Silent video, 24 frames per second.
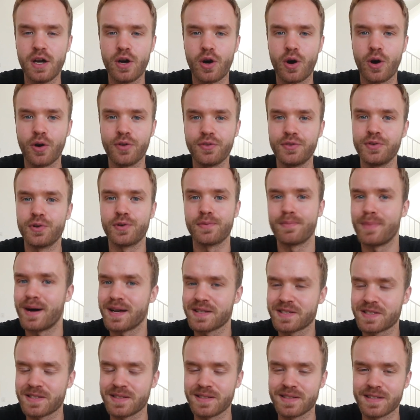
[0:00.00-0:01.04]
on your
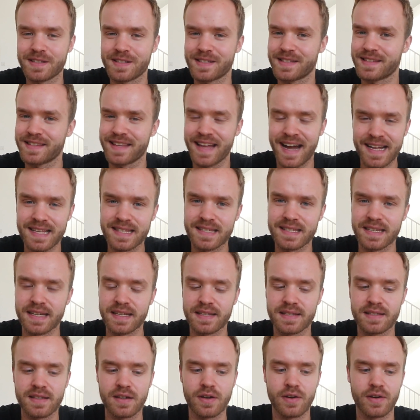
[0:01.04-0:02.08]
muscles. That's
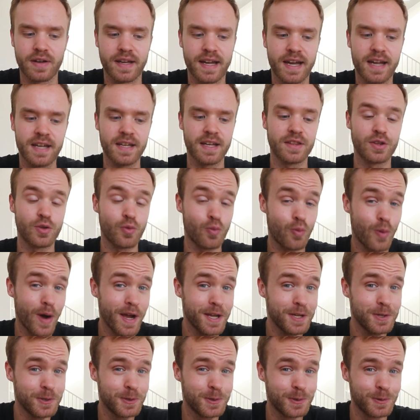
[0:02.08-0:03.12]
it, okay? And the way
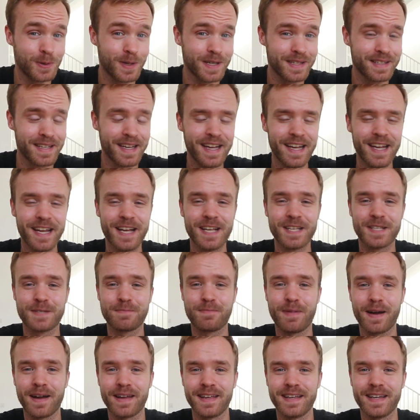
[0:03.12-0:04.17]
you do it is
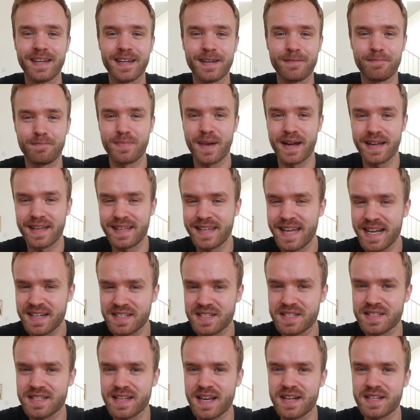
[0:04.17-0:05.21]
by an
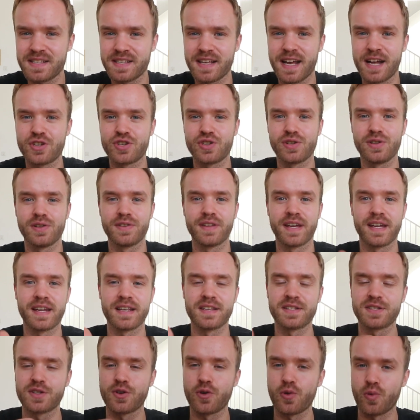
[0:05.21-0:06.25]
exercise schedule that
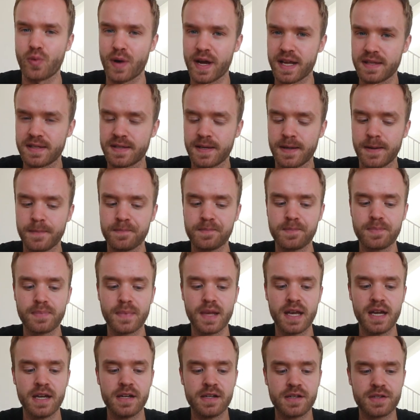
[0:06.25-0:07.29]
is great.
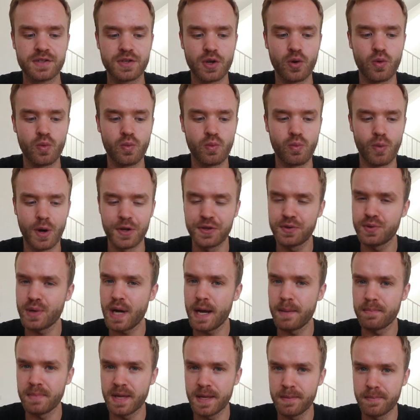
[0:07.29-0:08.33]
So what do I
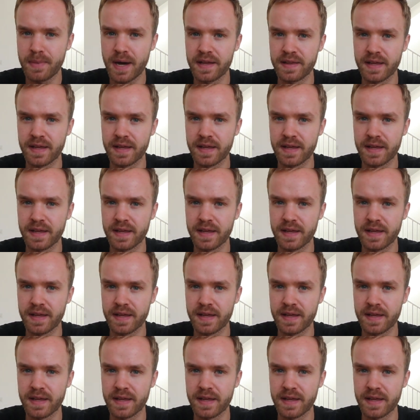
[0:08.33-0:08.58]
mean by